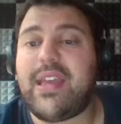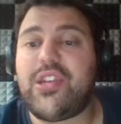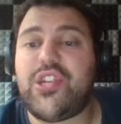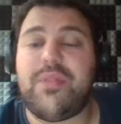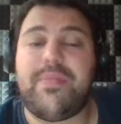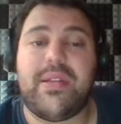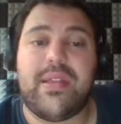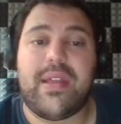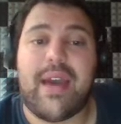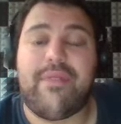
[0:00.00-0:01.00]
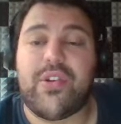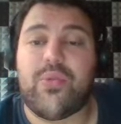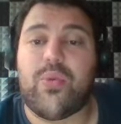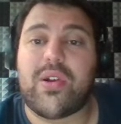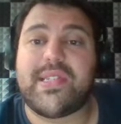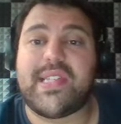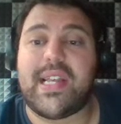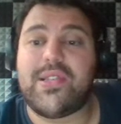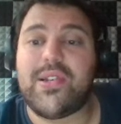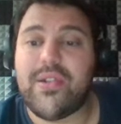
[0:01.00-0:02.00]
shouldn't have their work
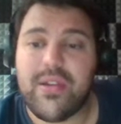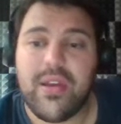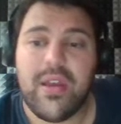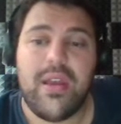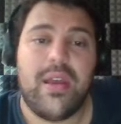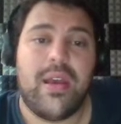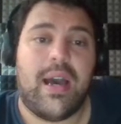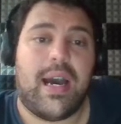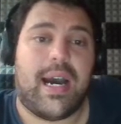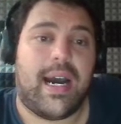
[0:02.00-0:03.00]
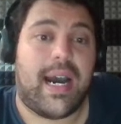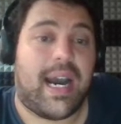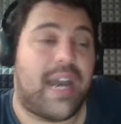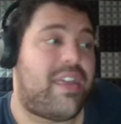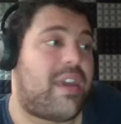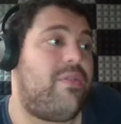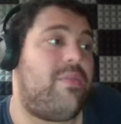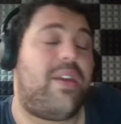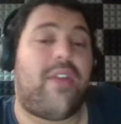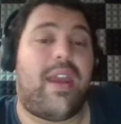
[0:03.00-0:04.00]
censored. I think it would be
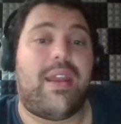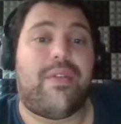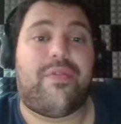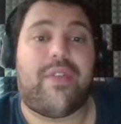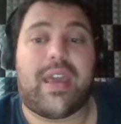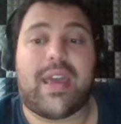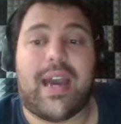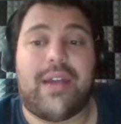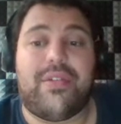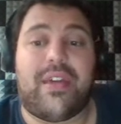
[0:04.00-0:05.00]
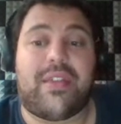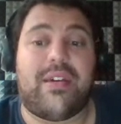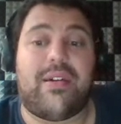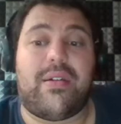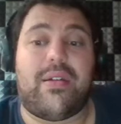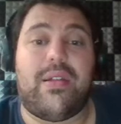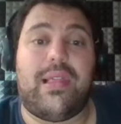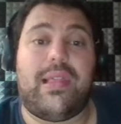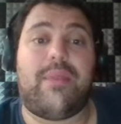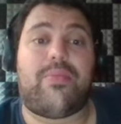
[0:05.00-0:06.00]
great if, like, I don't think the
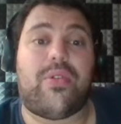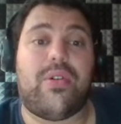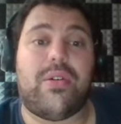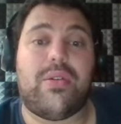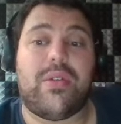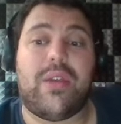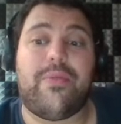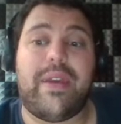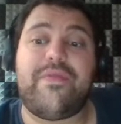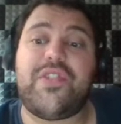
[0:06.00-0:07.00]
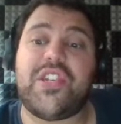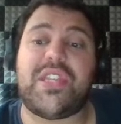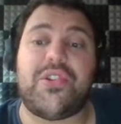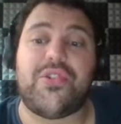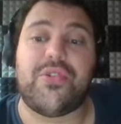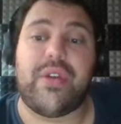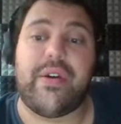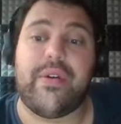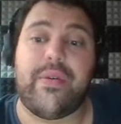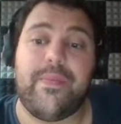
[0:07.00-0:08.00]
liberal, here we have Justin
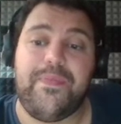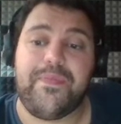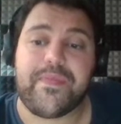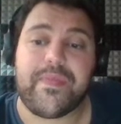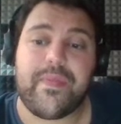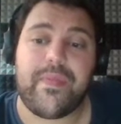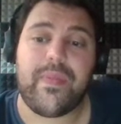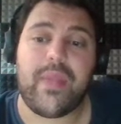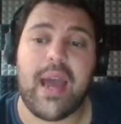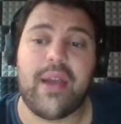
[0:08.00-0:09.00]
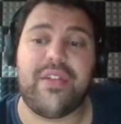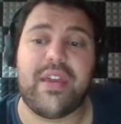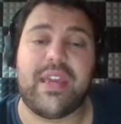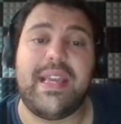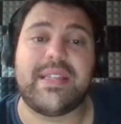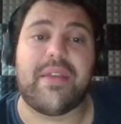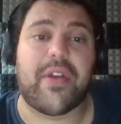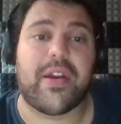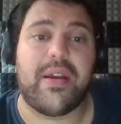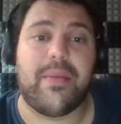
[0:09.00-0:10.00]
Trudeau, I don't think he's ever
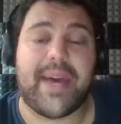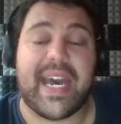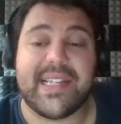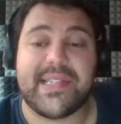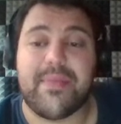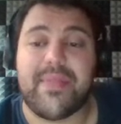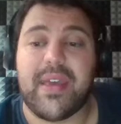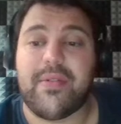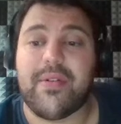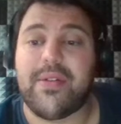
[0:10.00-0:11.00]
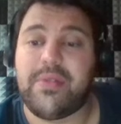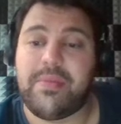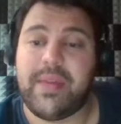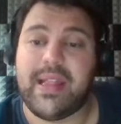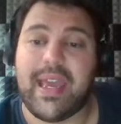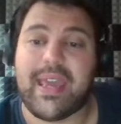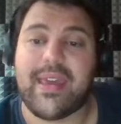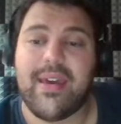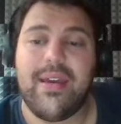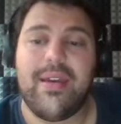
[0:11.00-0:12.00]
gonna pass something where it would be like,
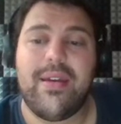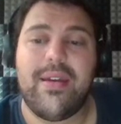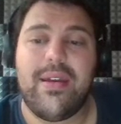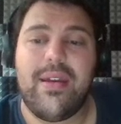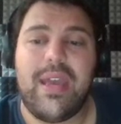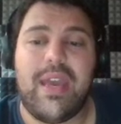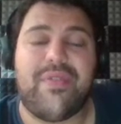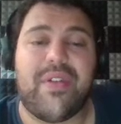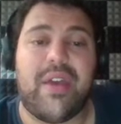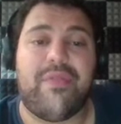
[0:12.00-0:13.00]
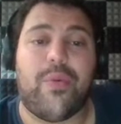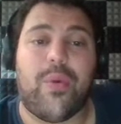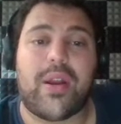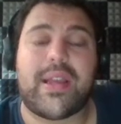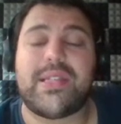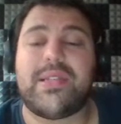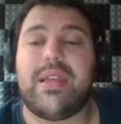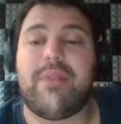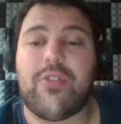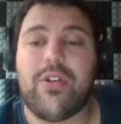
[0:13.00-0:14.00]
if a work is
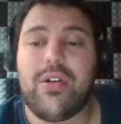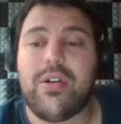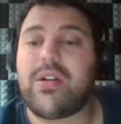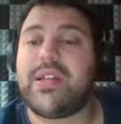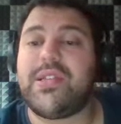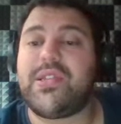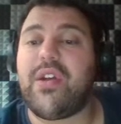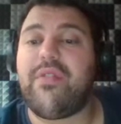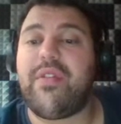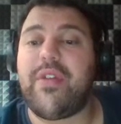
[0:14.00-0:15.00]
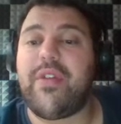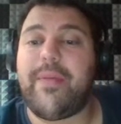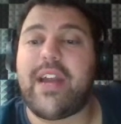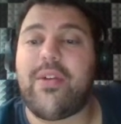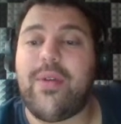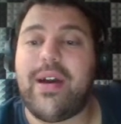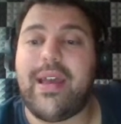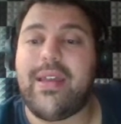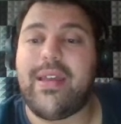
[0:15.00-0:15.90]
liberal or conservative, no matter what,